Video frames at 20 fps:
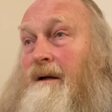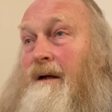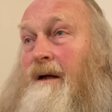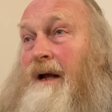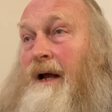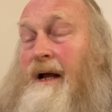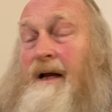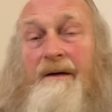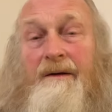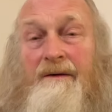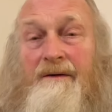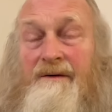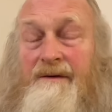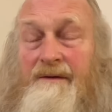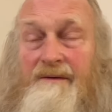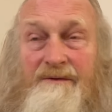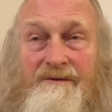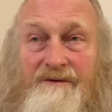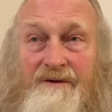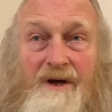and
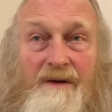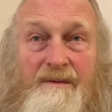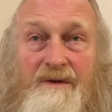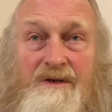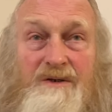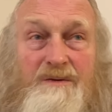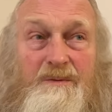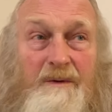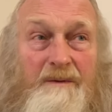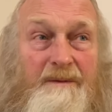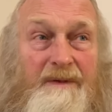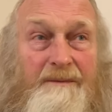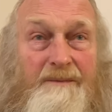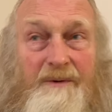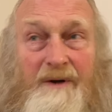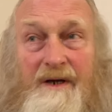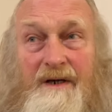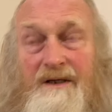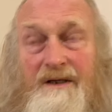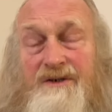sermons will be
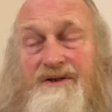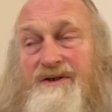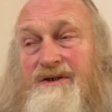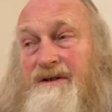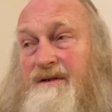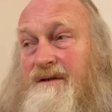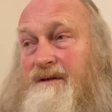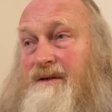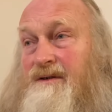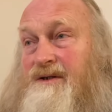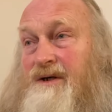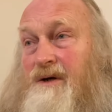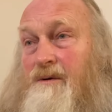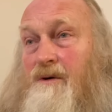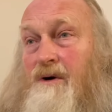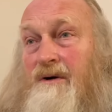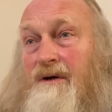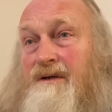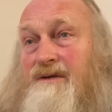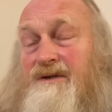preached and so
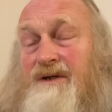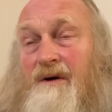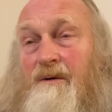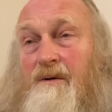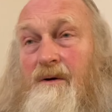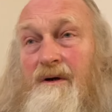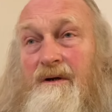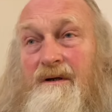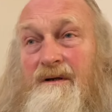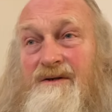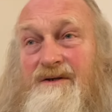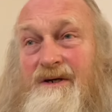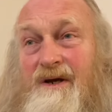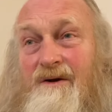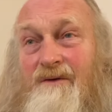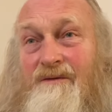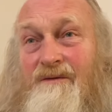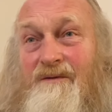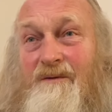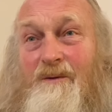on and so
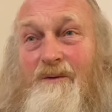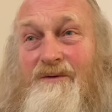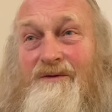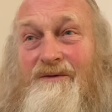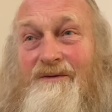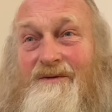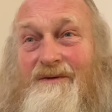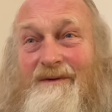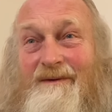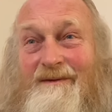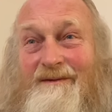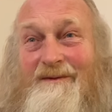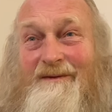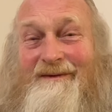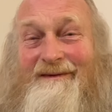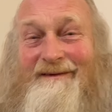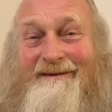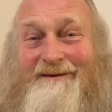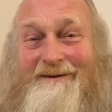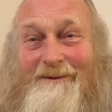forth
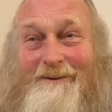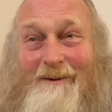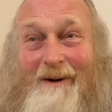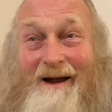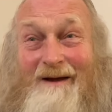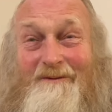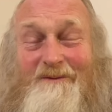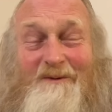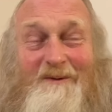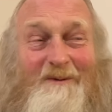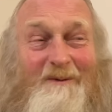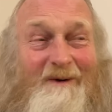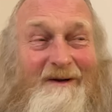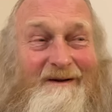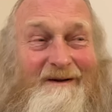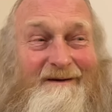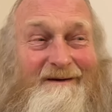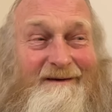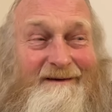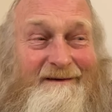throughout the
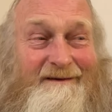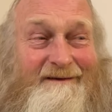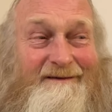world